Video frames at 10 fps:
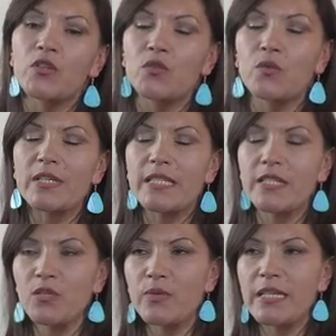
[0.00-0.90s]
So the
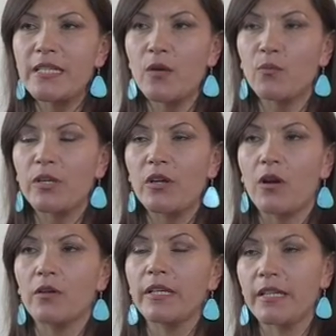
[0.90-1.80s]
6 weeks that we
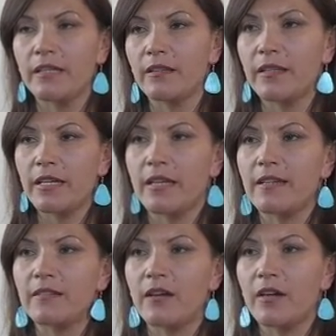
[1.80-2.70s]
are in the
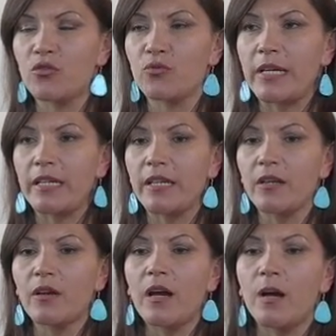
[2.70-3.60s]
NSI
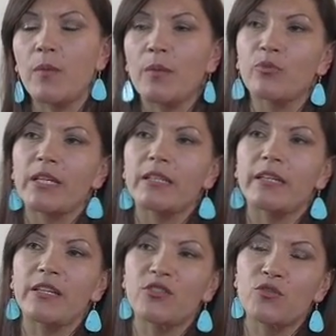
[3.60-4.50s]
training, I bring in
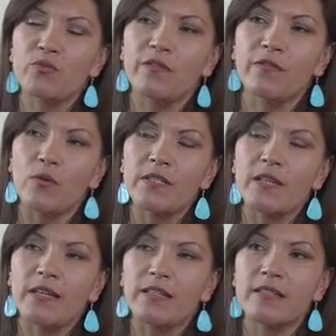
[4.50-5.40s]
industry folks
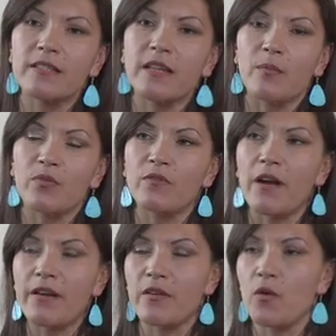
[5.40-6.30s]
that
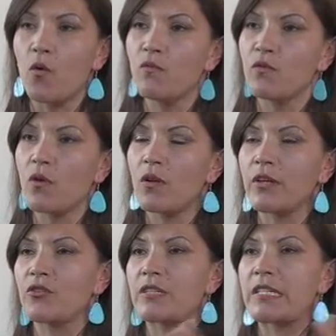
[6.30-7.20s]
provide an overall
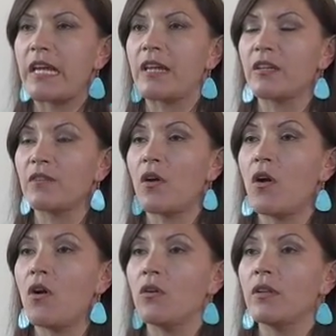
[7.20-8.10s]
understanding of
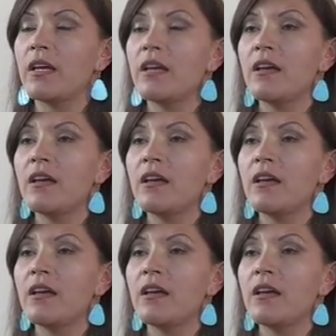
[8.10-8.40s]
all